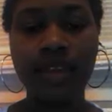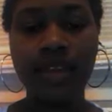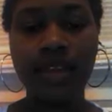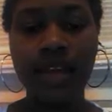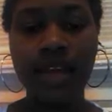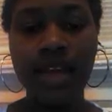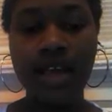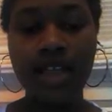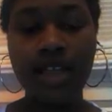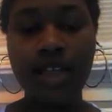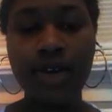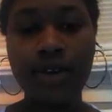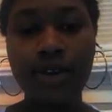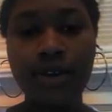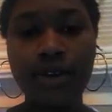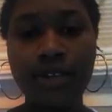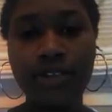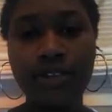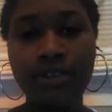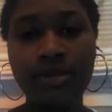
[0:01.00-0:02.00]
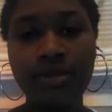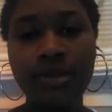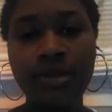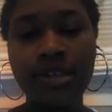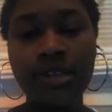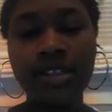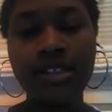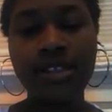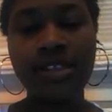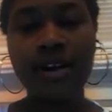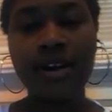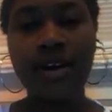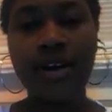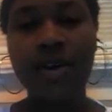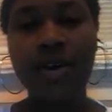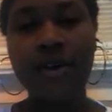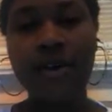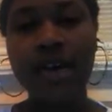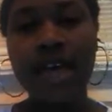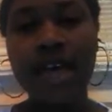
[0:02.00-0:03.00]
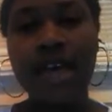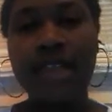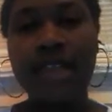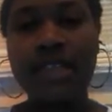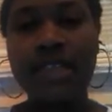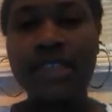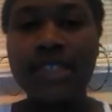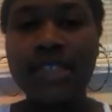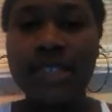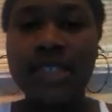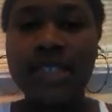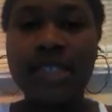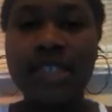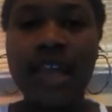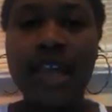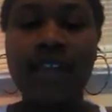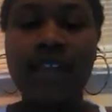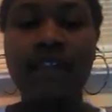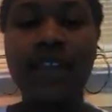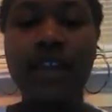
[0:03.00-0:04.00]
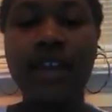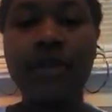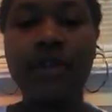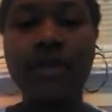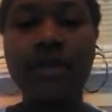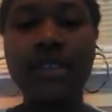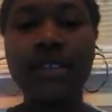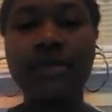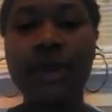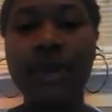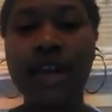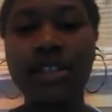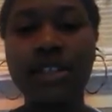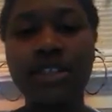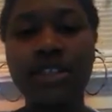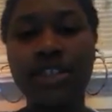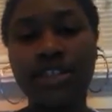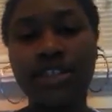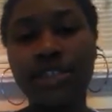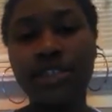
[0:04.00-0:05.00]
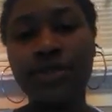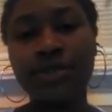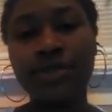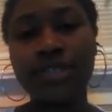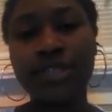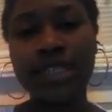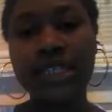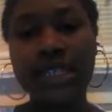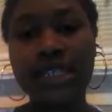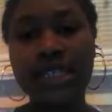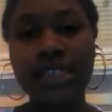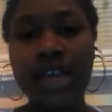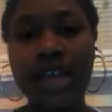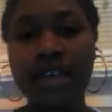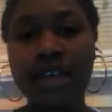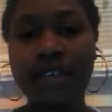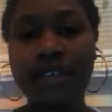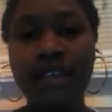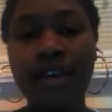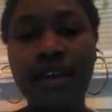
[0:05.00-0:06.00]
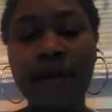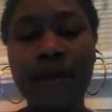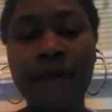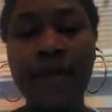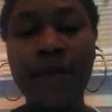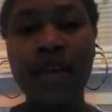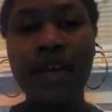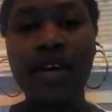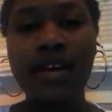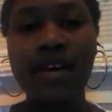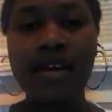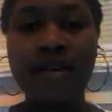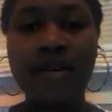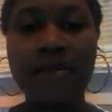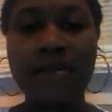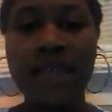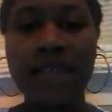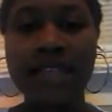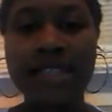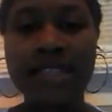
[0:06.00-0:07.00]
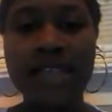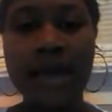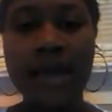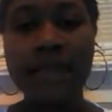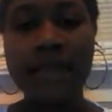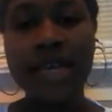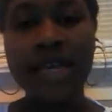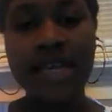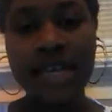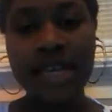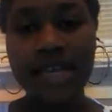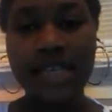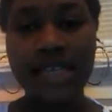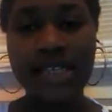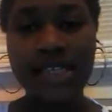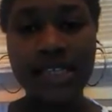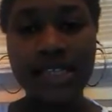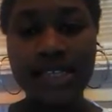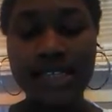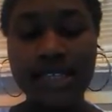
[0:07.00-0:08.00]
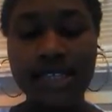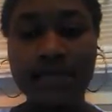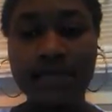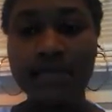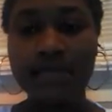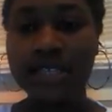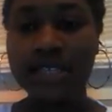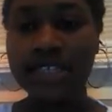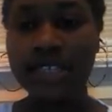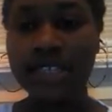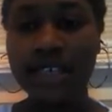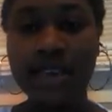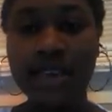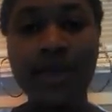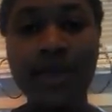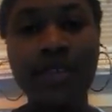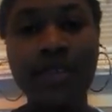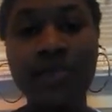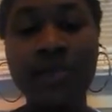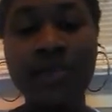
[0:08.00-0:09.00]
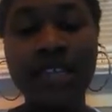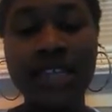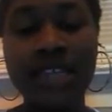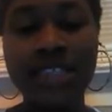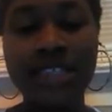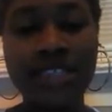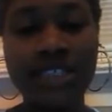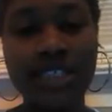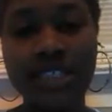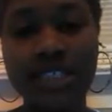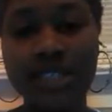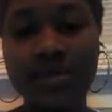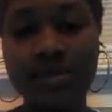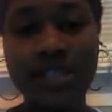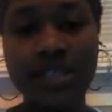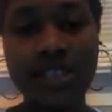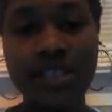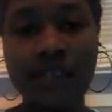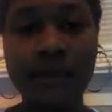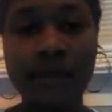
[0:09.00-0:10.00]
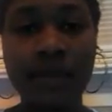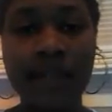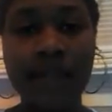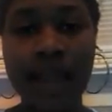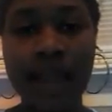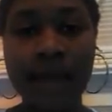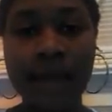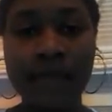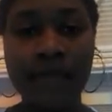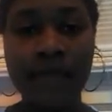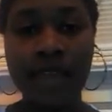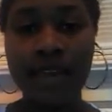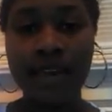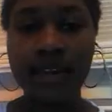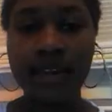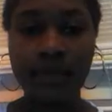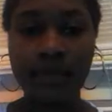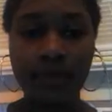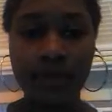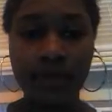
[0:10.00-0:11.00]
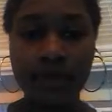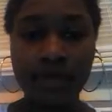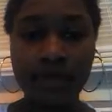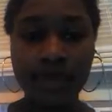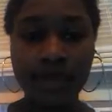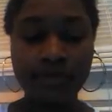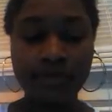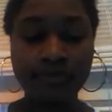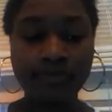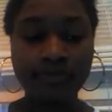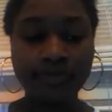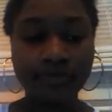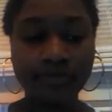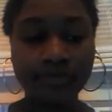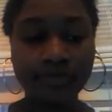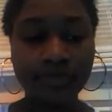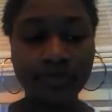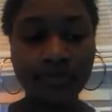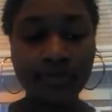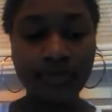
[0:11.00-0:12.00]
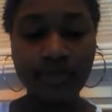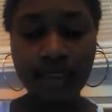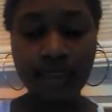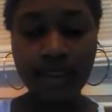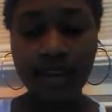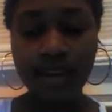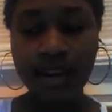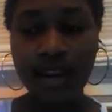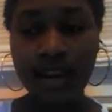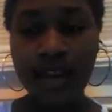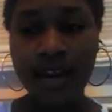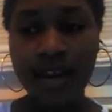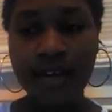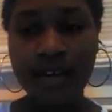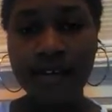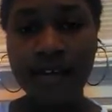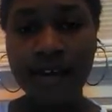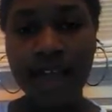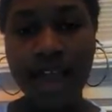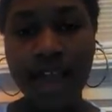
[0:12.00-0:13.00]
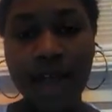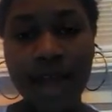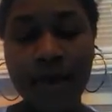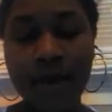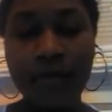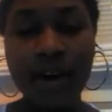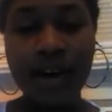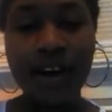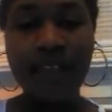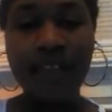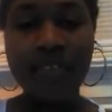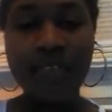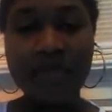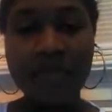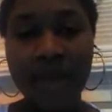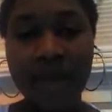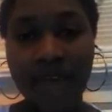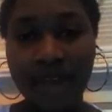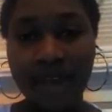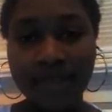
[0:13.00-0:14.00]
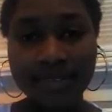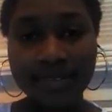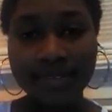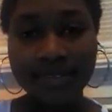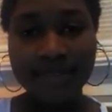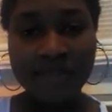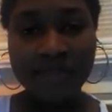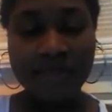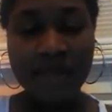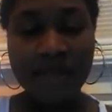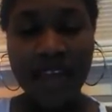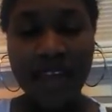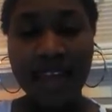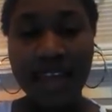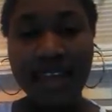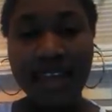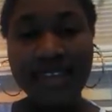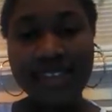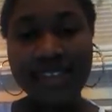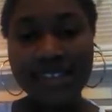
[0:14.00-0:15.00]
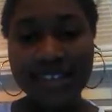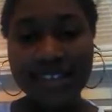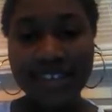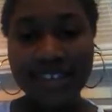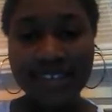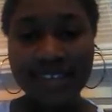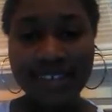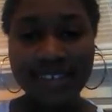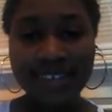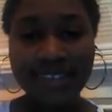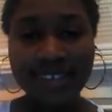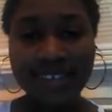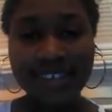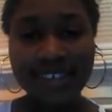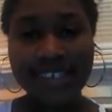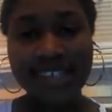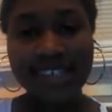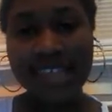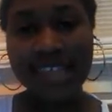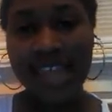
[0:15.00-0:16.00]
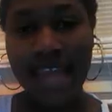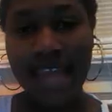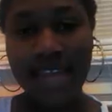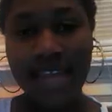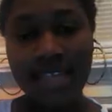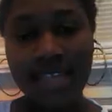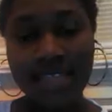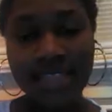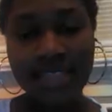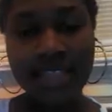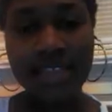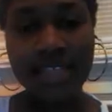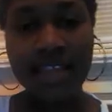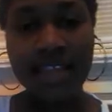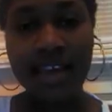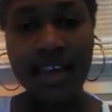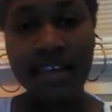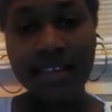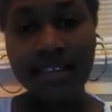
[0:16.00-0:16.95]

Hello YouTubers, so this is a video response to Sheslocdup, and the topic is, could submission heal the relationships of black men and women? Now, right off the bat, my answer to that is yes.